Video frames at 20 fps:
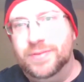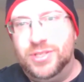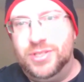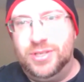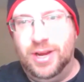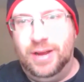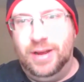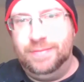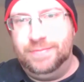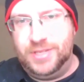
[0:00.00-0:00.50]
of,
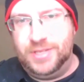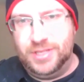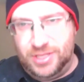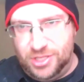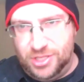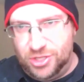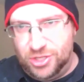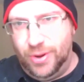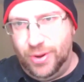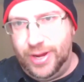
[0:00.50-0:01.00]
of
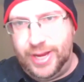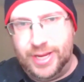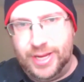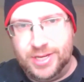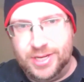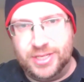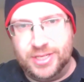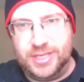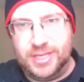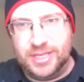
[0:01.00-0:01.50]
just joy
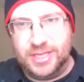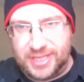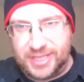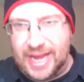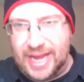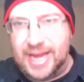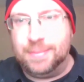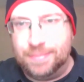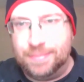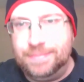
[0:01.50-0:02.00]
and just
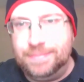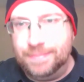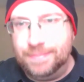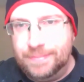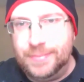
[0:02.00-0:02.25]
escape